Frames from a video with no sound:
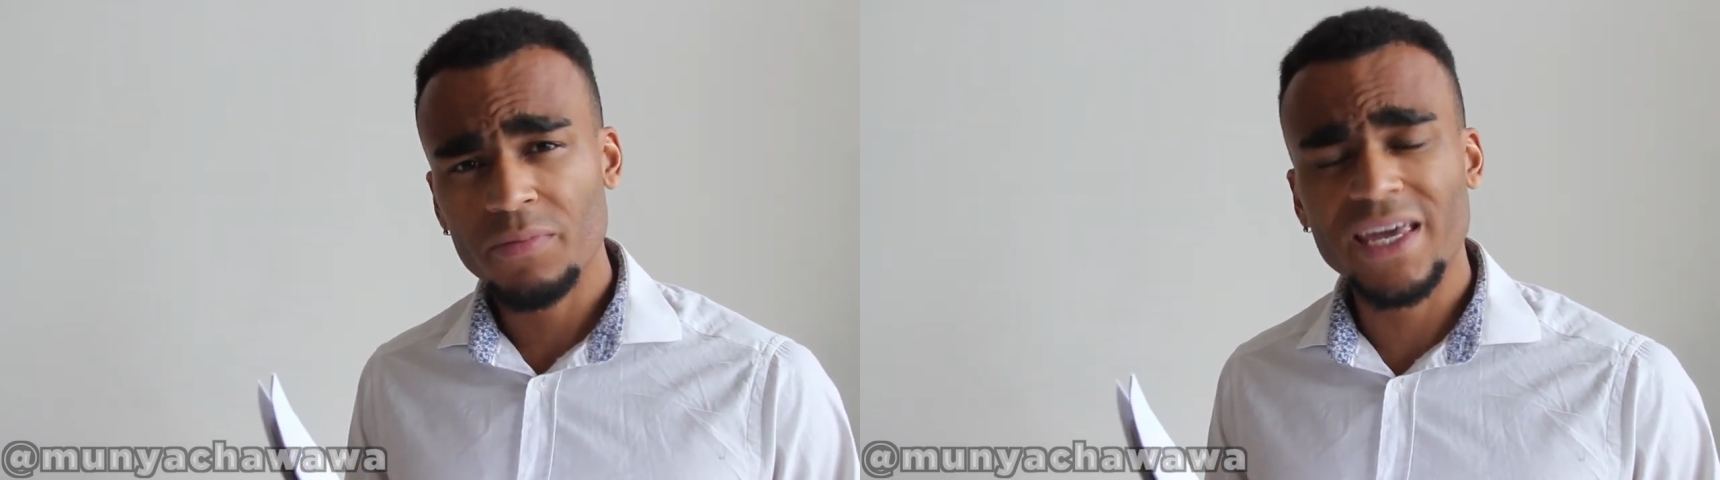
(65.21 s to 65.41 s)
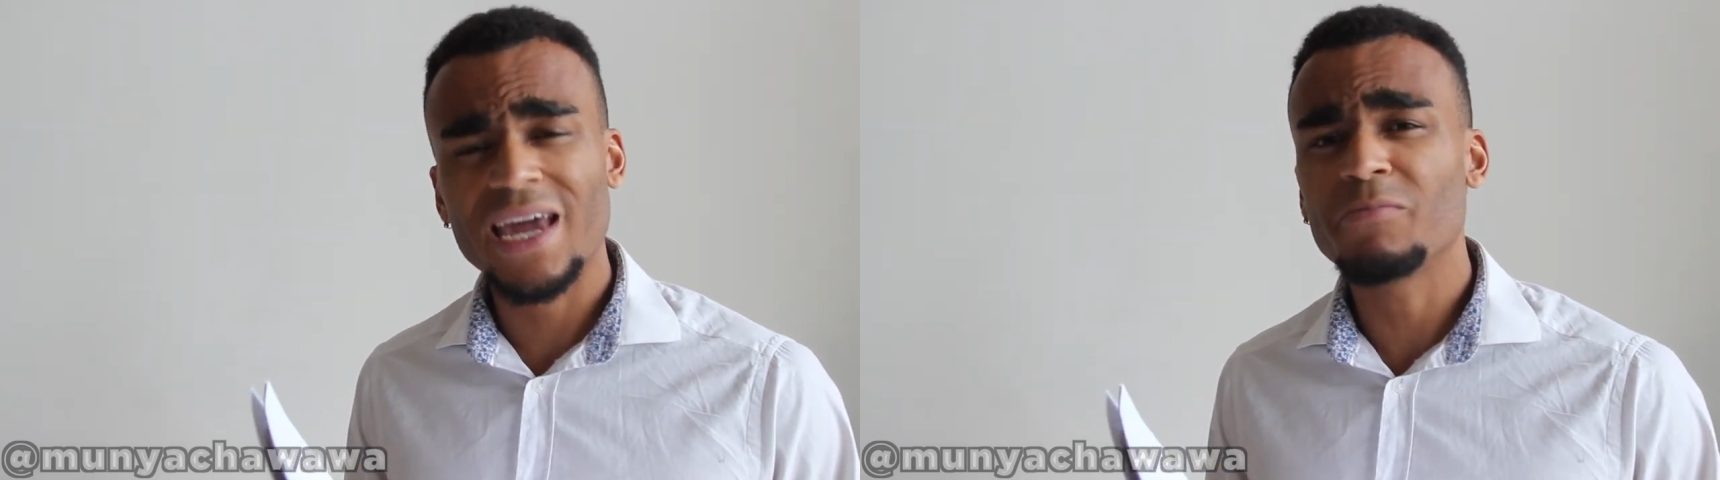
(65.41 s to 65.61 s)

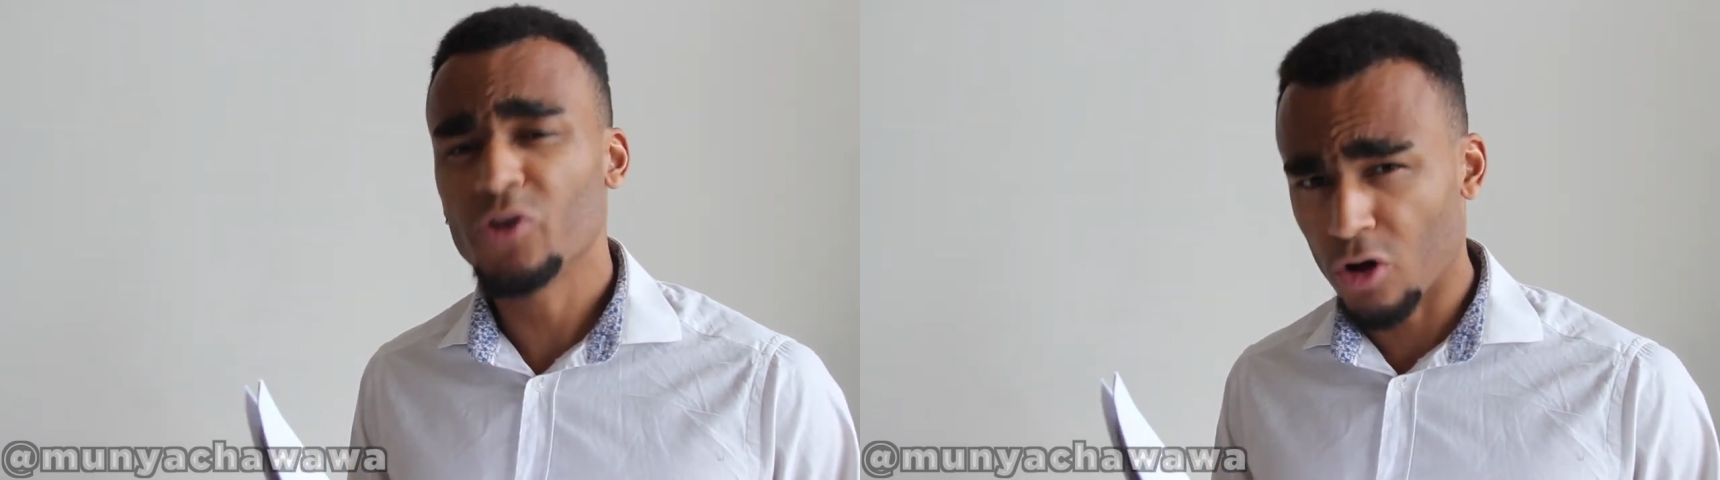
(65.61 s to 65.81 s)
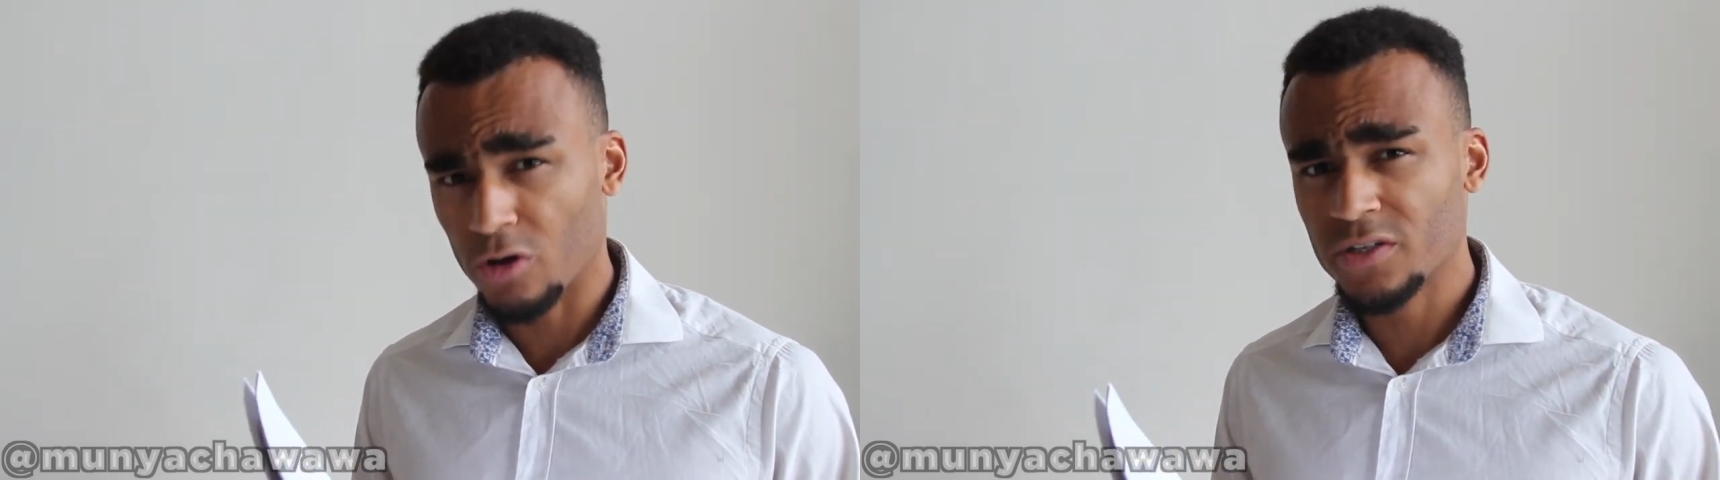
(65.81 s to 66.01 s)

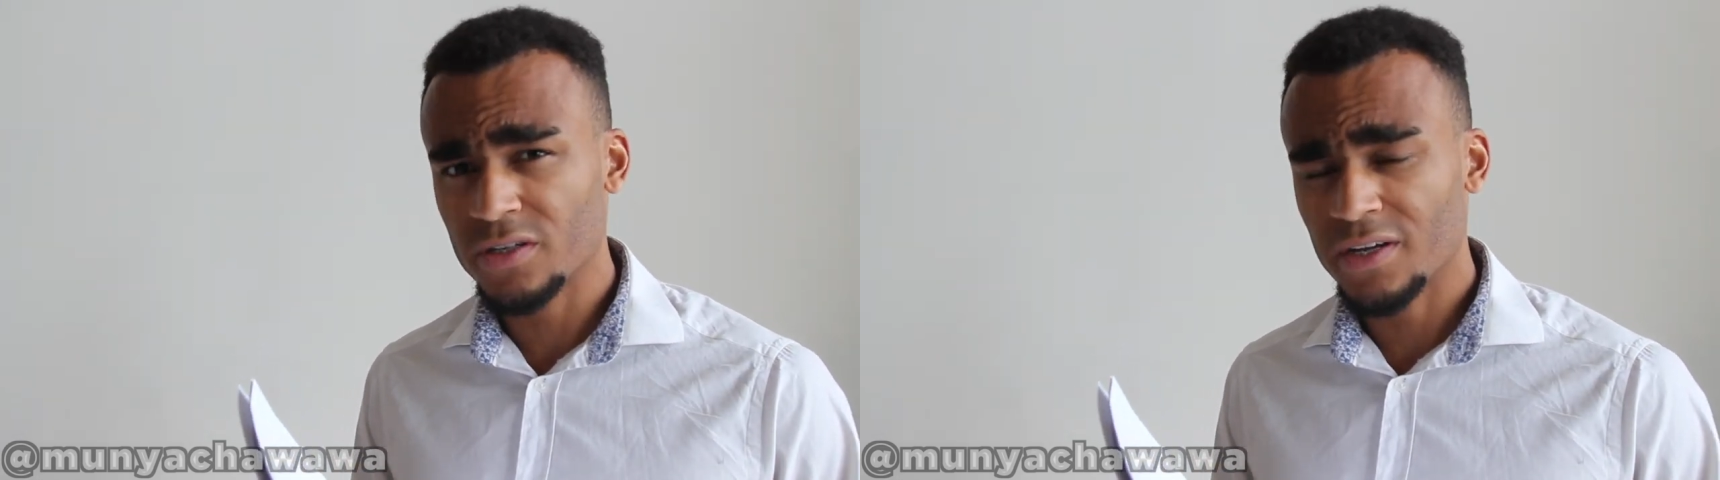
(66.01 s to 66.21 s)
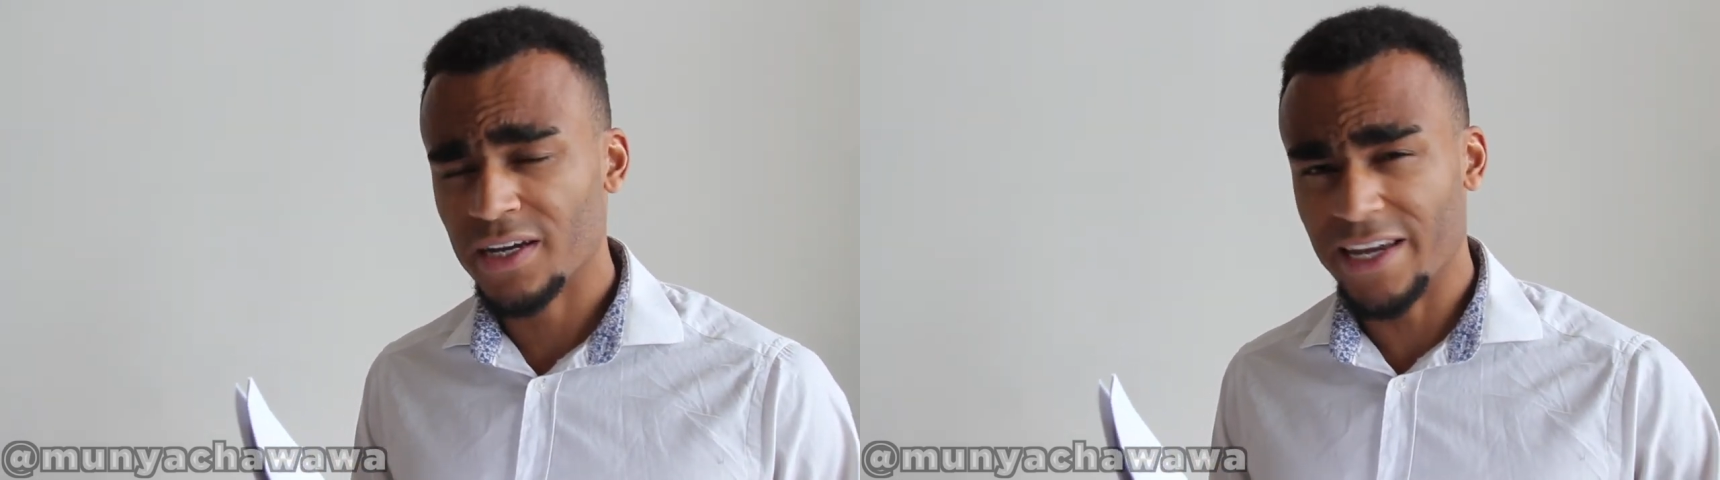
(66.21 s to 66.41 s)
became
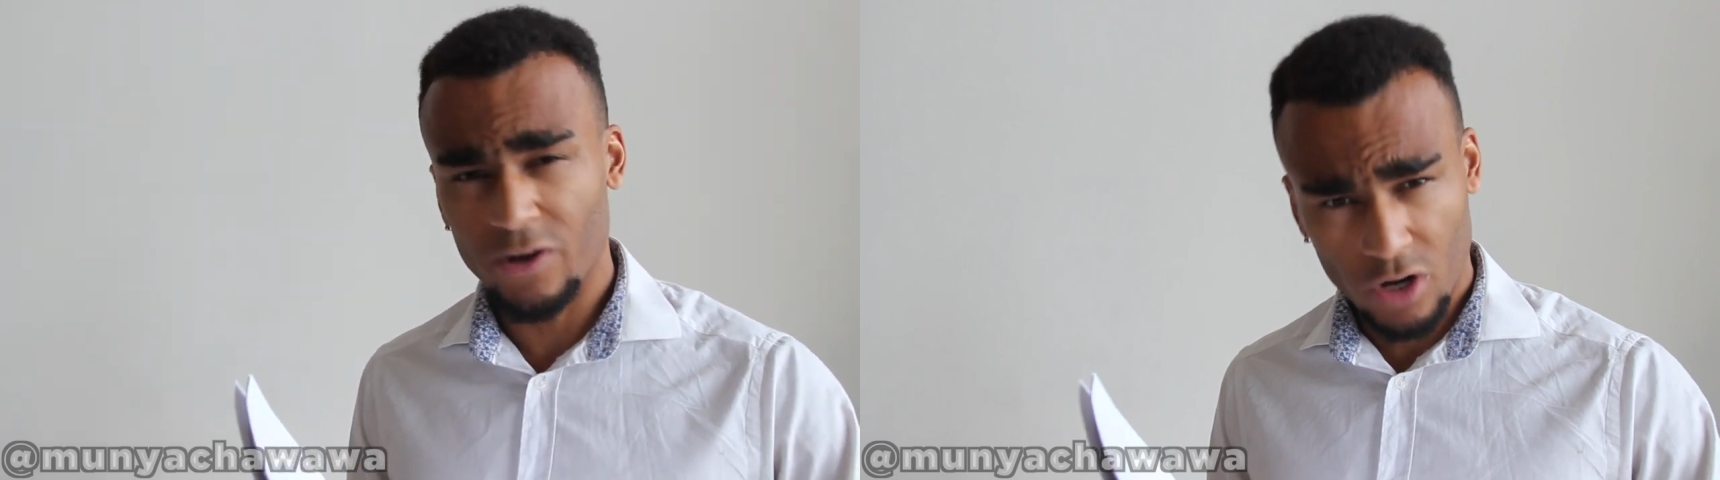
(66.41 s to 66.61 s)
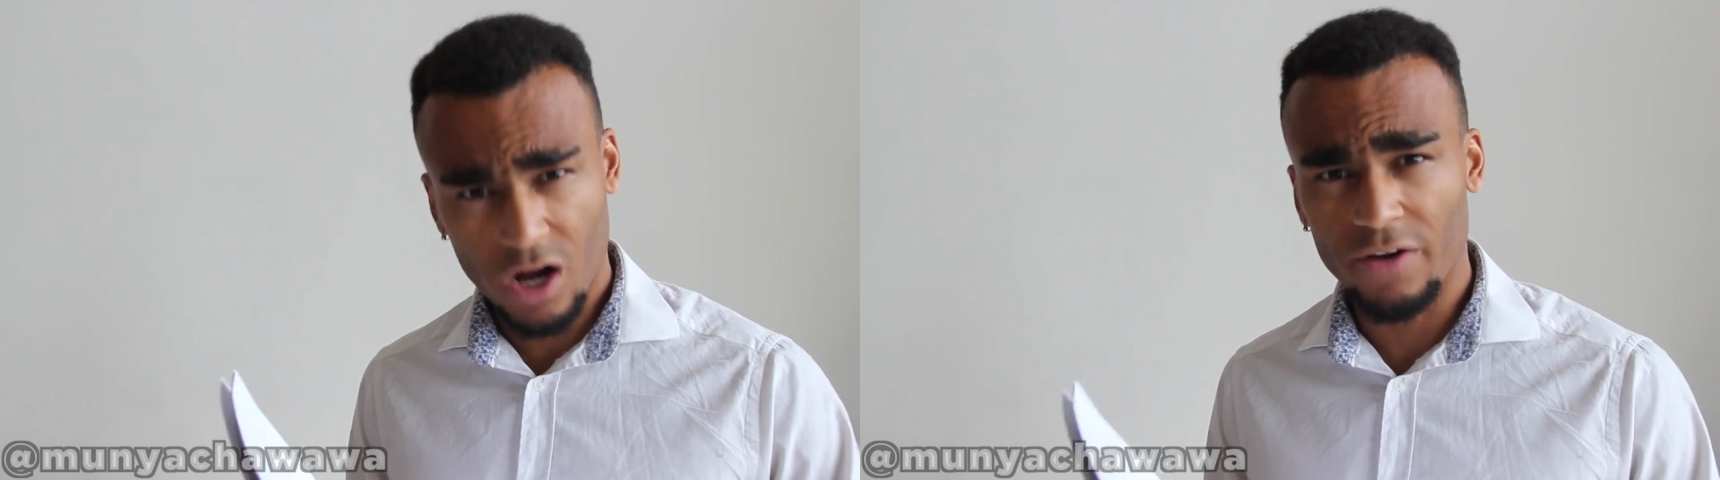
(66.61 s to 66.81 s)
not in
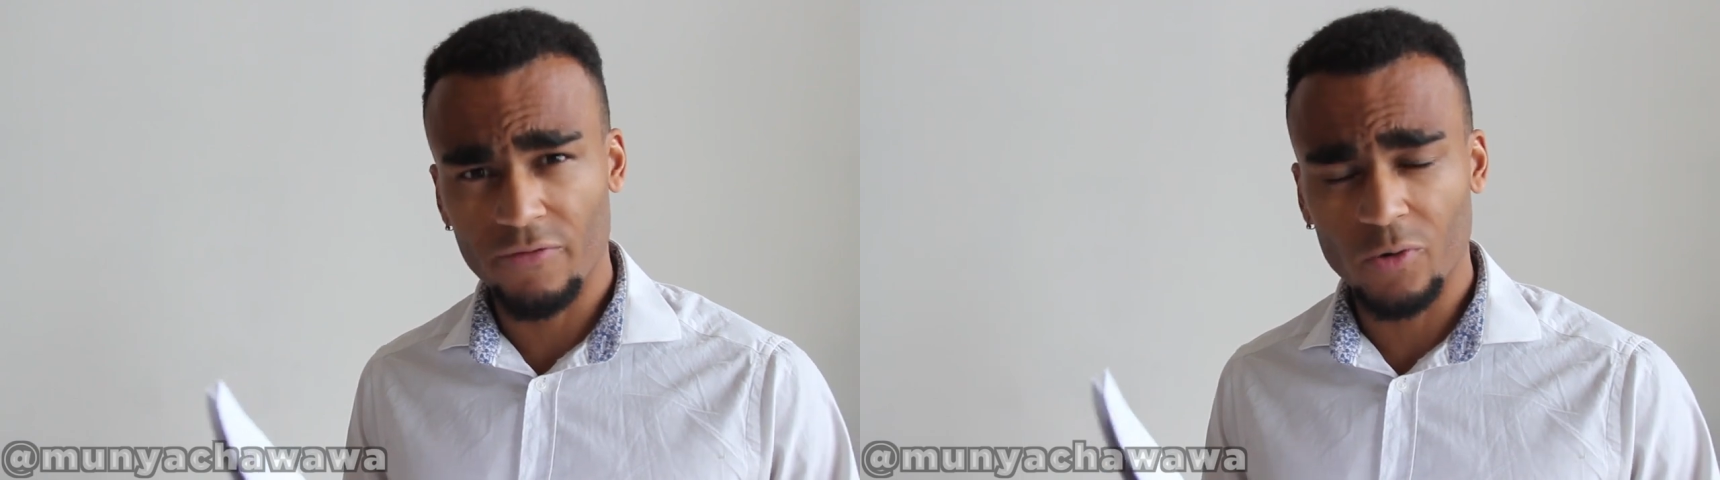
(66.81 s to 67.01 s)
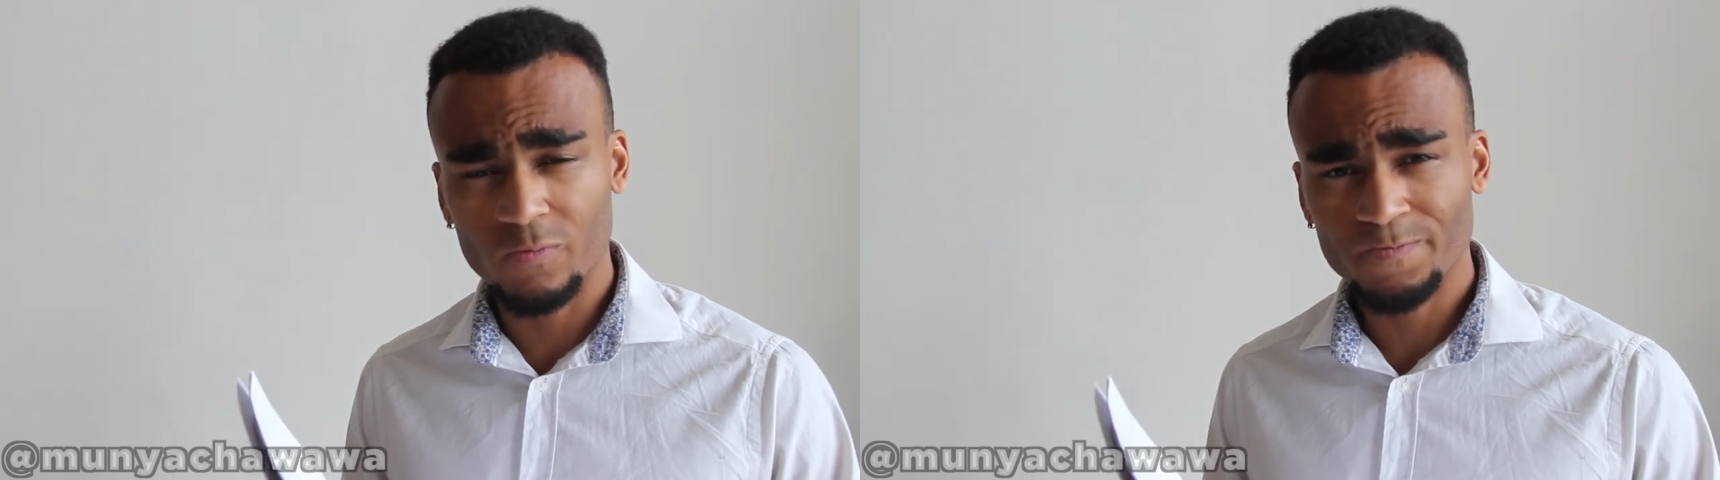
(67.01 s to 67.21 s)
Hill
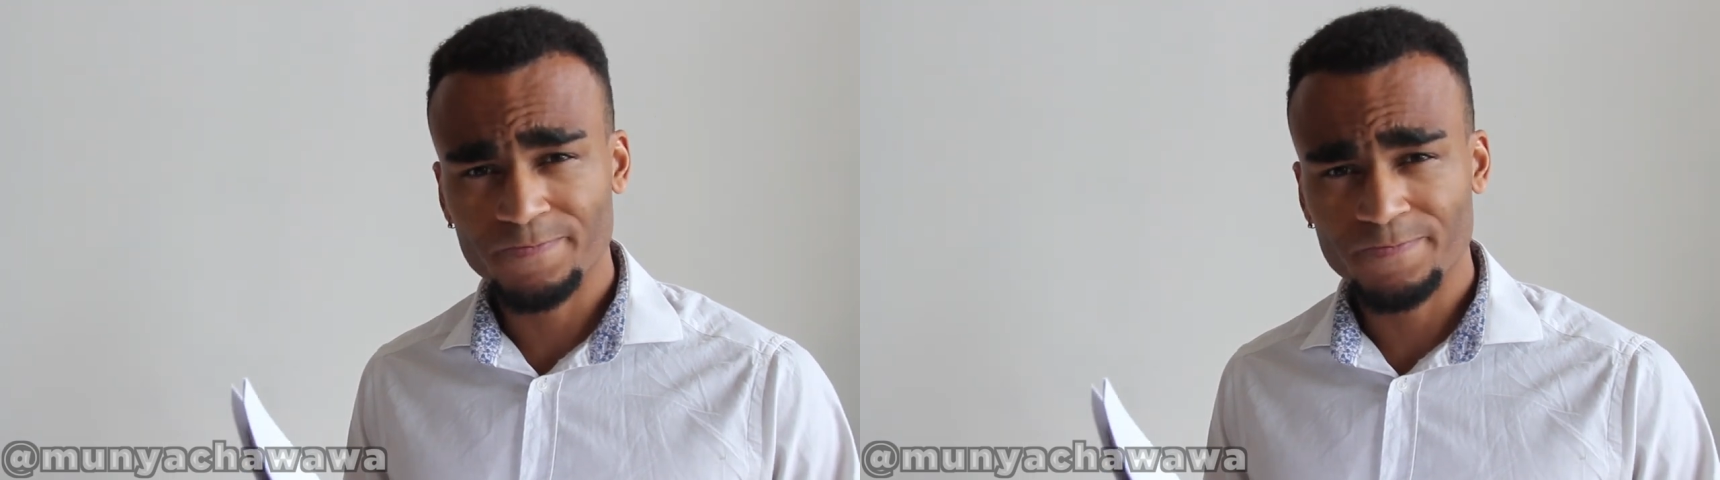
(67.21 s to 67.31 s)
Carnival.